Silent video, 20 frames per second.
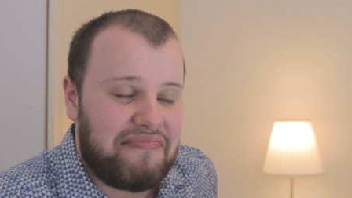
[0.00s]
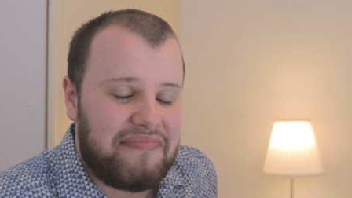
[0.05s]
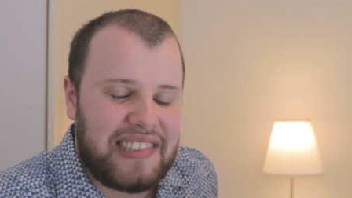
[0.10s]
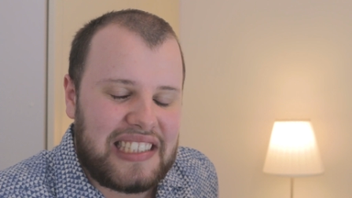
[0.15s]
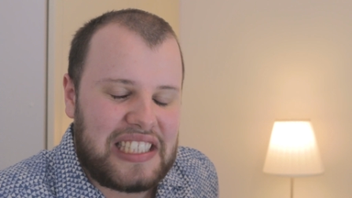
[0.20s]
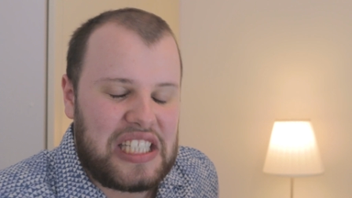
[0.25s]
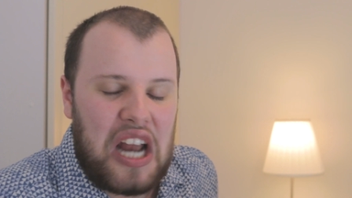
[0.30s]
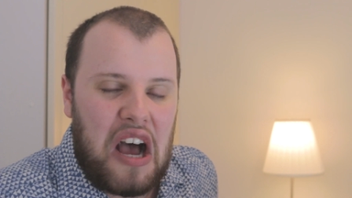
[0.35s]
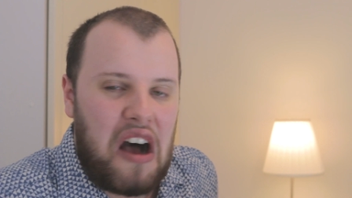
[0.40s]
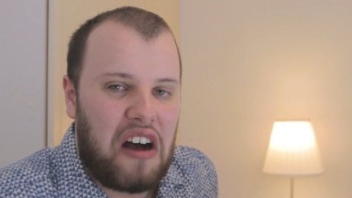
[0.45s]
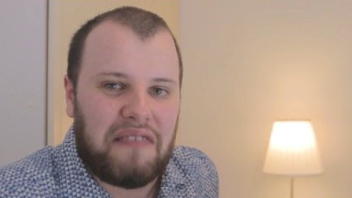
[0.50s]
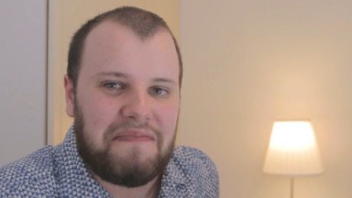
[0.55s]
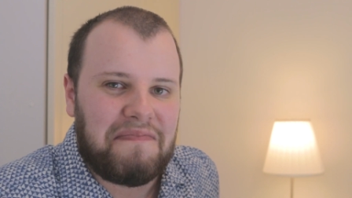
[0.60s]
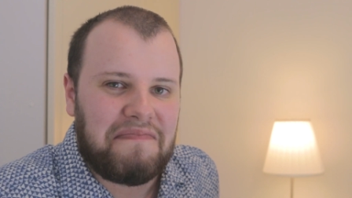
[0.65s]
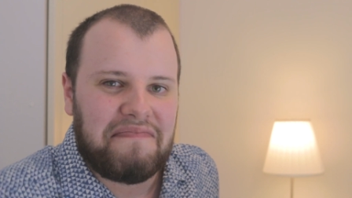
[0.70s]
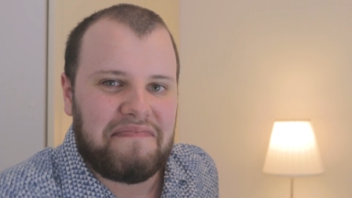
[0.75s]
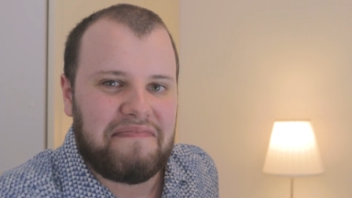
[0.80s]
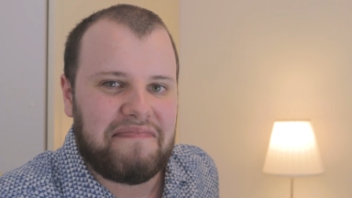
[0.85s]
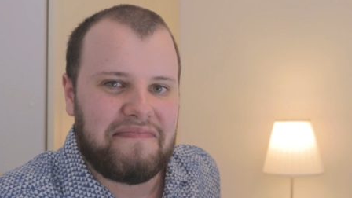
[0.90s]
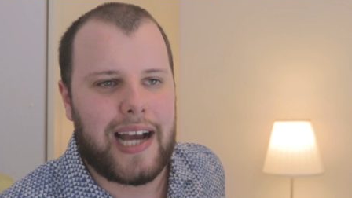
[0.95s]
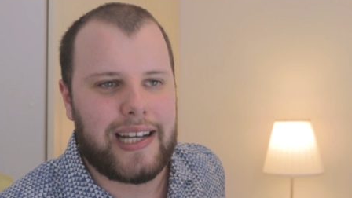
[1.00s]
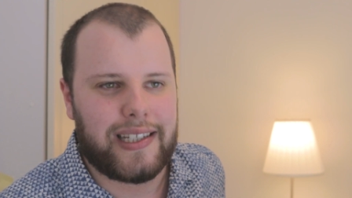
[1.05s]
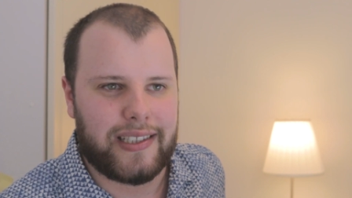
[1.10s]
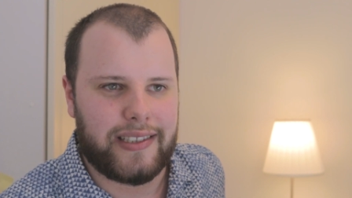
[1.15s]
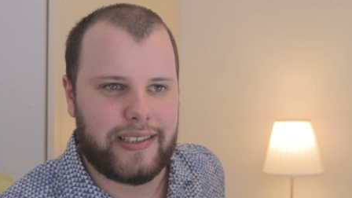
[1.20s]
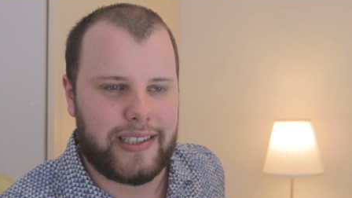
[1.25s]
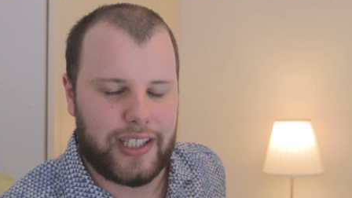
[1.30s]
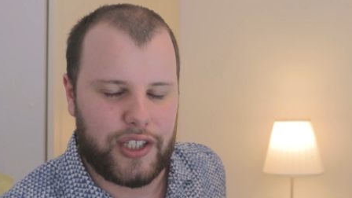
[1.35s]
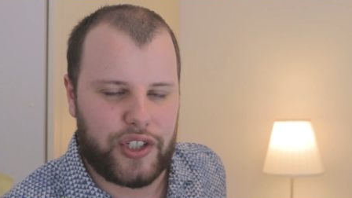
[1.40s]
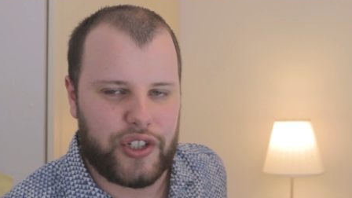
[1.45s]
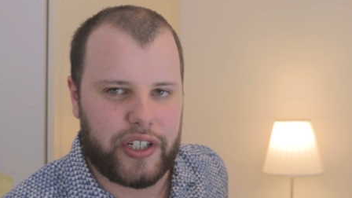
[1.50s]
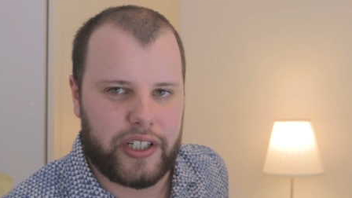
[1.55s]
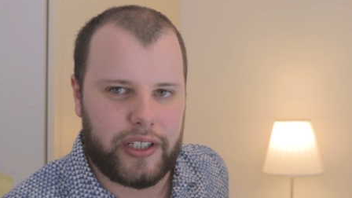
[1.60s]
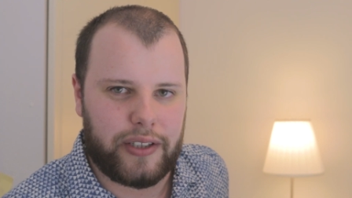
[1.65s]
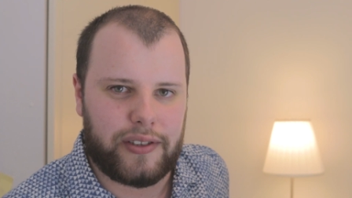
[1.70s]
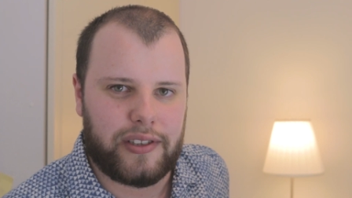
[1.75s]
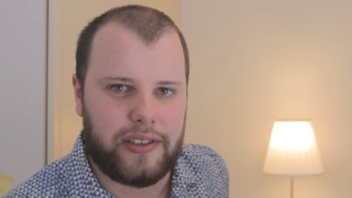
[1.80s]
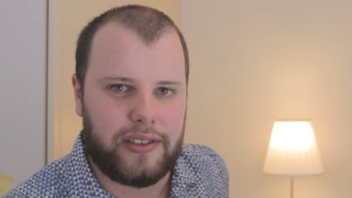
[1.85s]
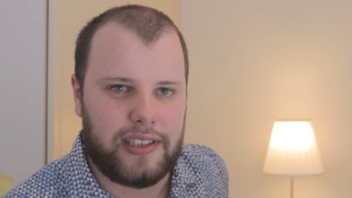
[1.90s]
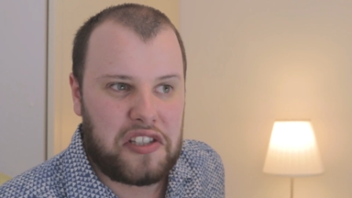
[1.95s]
It's not. But why isn't it true?
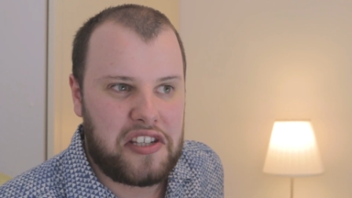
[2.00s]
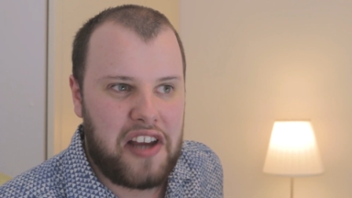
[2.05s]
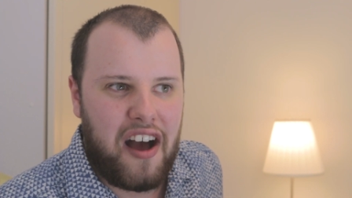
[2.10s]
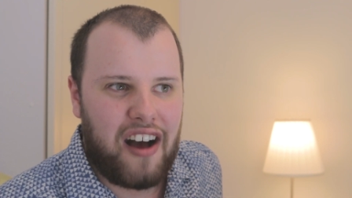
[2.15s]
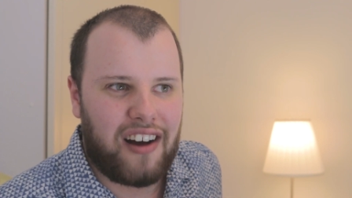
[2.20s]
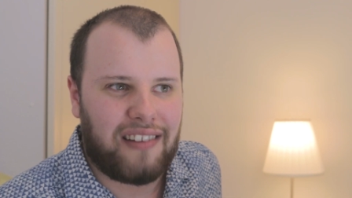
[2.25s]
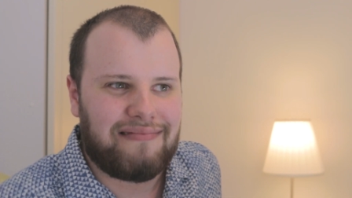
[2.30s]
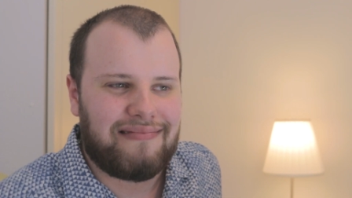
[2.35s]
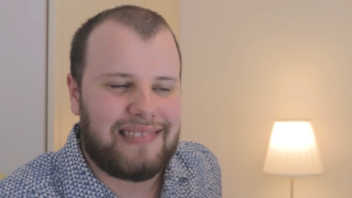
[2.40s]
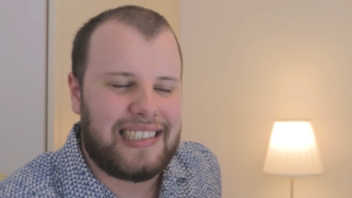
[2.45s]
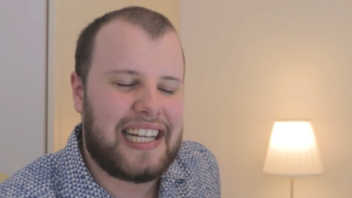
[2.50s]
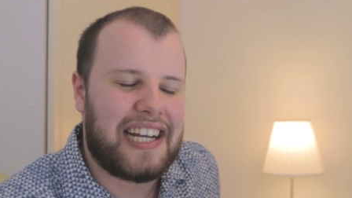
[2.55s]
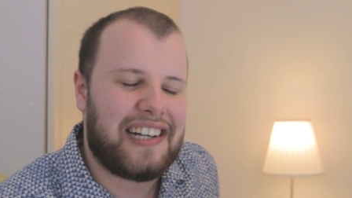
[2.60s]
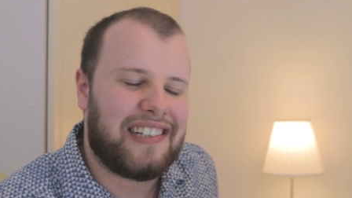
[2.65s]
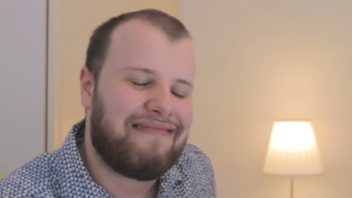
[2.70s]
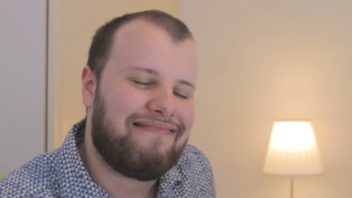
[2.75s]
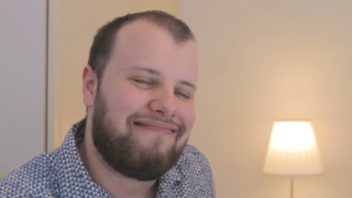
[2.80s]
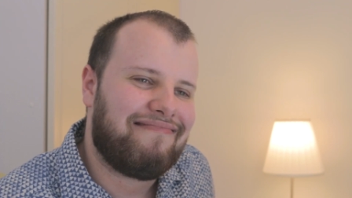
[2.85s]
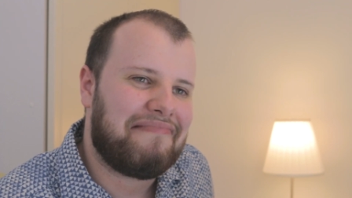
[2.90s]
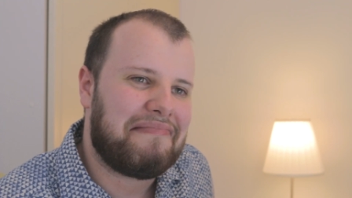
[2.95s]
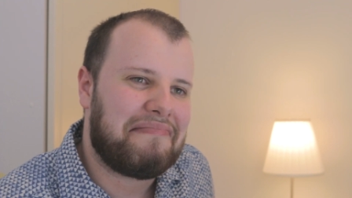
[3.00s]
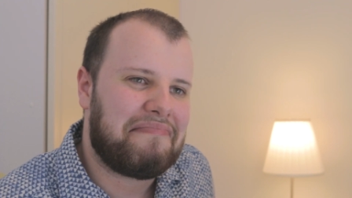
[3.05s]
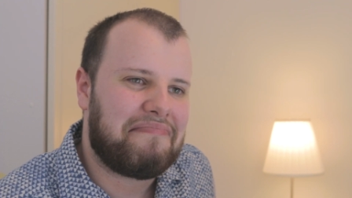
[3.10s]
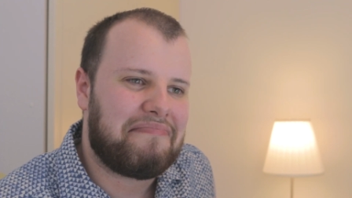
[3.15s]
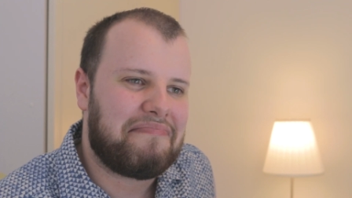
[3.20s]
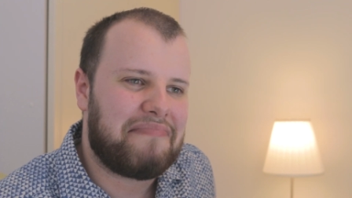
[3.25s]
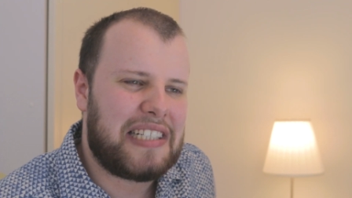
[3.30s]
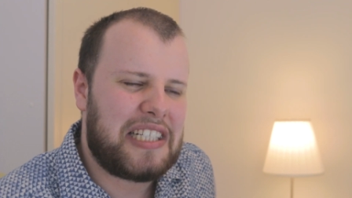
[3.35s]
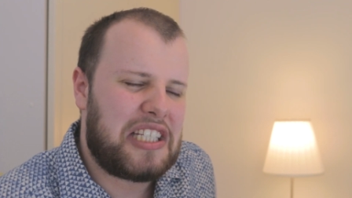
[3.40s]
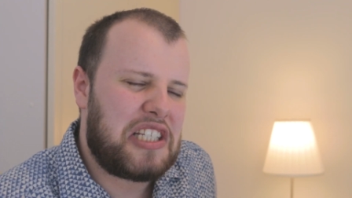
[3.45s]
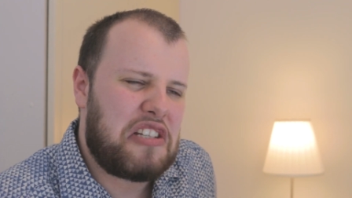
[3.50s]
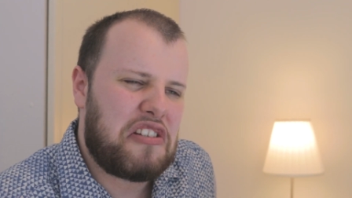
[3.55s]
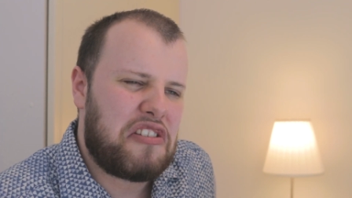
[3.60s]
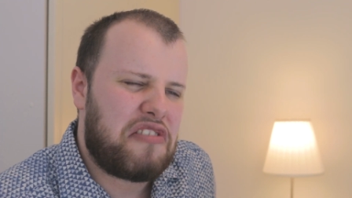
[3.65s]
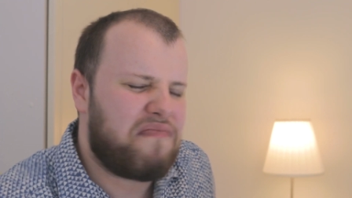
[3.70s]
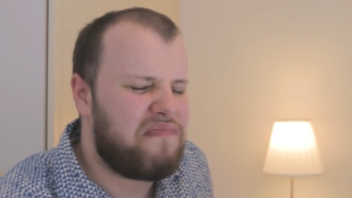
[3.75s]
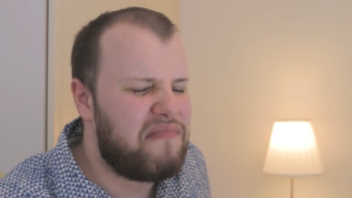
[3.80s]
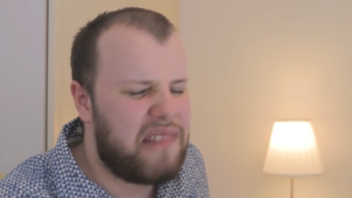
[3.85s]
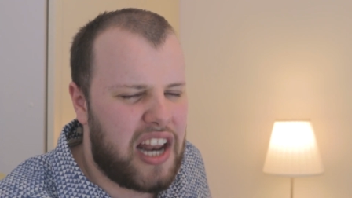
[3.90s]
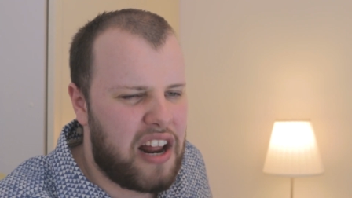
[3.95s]
It's just not, you know? It's
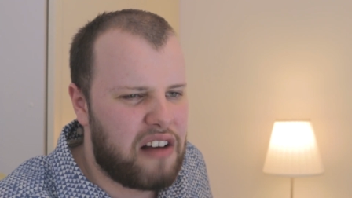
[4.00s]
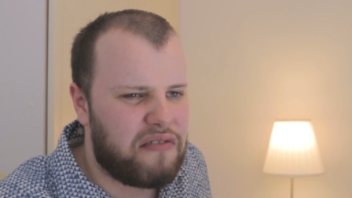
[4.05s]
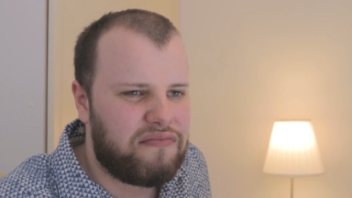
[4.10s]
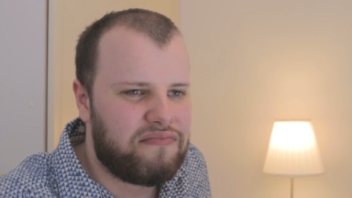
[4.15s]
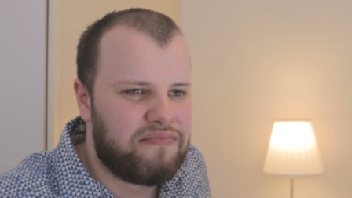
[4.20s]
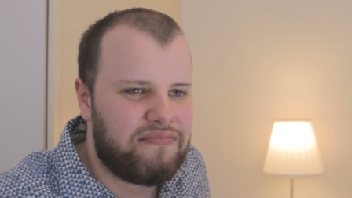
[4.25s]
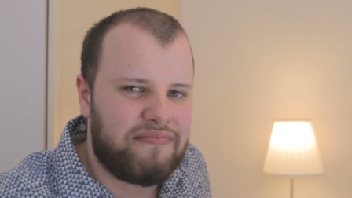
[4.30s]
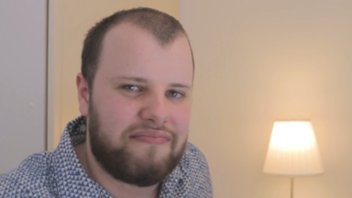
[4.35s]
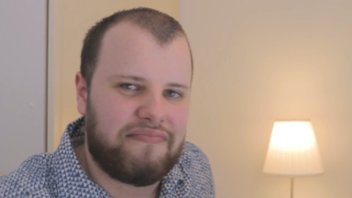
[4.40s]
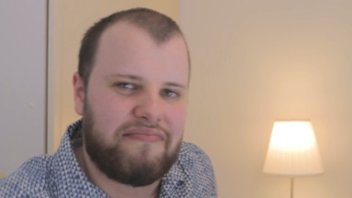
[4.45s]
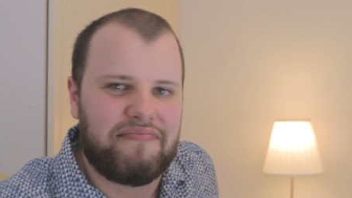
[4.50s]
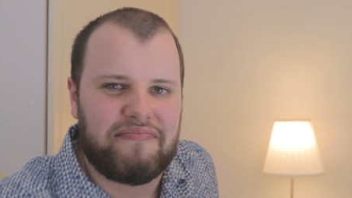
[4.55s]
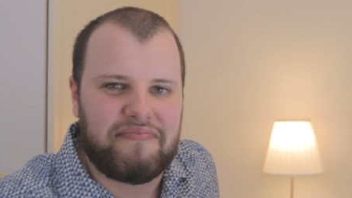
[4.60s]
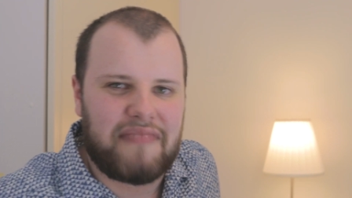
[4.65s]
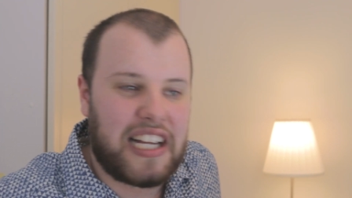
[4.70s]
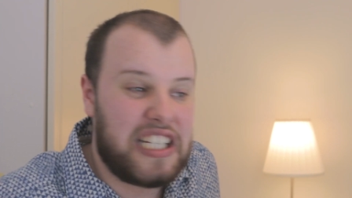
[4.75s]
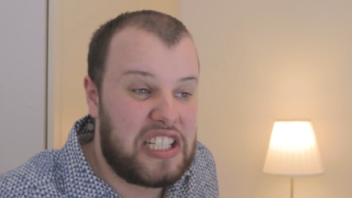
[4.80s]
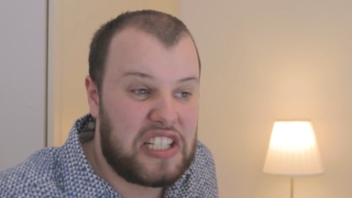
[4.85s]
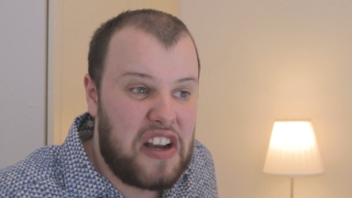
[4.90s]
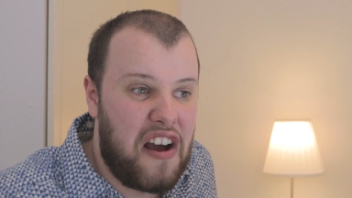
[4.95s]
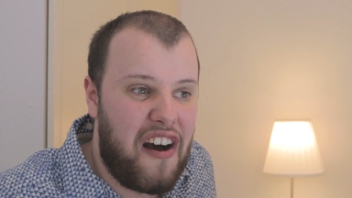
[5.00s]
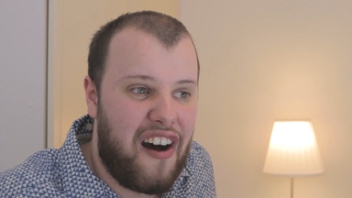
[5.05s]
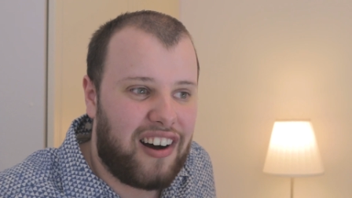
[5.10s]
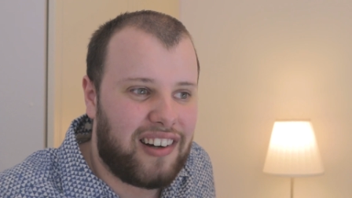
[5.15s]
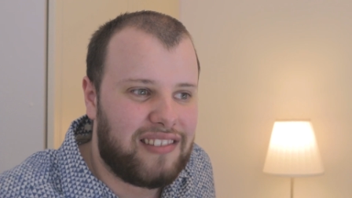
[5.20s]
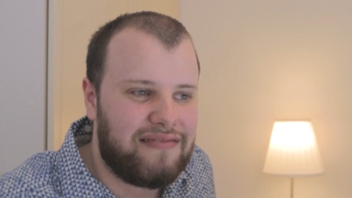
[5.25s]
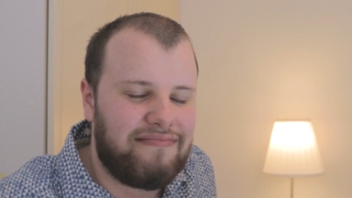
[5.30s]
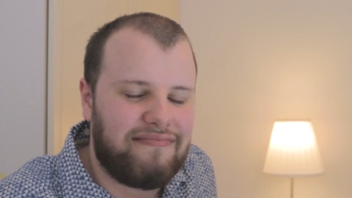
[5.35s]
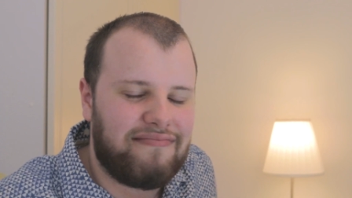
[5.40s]
just, you know, it's not.